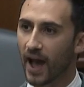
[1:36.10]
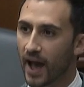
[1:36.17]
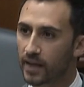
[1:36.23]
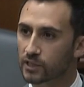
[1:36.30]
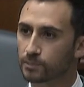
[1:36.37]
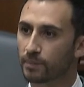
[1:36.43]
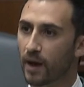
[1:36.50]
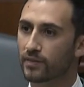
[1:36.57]

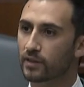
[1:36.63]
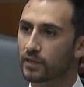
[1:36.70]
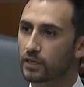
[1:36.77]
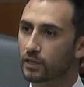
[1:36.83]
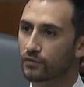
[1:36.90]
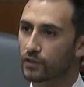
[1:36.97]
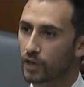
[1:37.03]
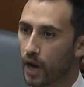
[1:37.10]
asked by the
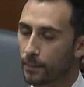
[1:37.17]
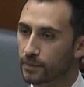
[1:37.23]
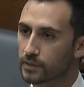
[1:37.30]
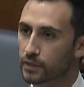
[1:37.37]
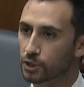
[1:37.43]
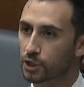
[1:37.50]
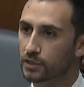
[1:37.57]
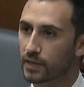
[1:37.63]
Leader of the
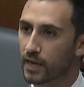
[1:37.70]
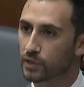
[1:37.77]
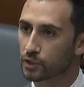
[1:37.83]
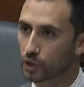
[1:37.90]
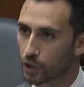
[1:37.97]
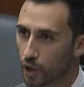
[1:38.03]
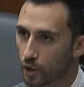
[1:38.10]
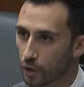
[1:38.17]
Opposition days
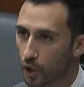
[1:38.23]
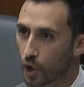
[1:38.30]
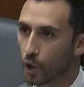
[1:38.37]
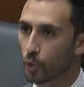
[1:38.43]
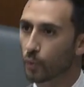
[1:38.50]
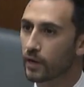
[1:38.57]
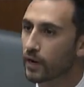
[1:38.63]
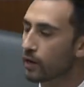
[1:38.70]
ago.
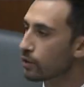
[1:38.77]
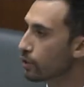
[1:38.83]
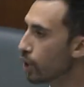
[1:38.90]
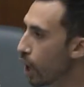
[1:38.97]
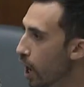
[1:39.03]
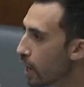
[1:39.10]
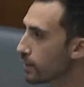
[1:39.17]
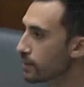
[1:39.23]
We are
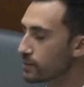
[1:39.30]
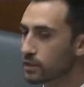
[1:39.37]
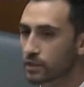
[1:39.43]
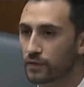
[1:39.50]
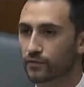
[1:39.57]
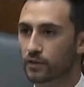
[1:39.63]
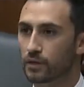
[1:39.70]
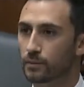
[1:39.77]
cognizant
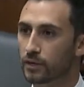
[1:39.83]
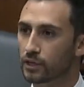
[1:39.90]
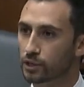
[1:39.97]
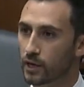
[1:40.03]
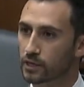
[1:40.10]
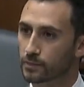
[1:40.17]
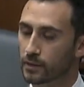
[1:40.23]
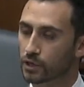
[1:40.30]
of community
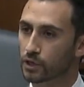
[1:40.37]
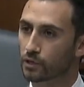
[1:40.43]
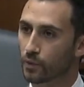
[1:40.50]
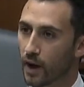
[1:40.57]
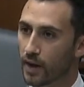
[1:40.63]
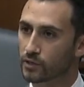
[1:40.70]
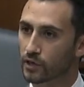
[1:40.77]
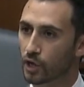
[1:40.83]
transmission
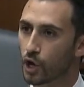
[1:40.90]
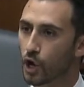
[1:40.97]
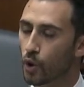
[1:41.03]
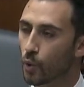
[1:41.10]
rising.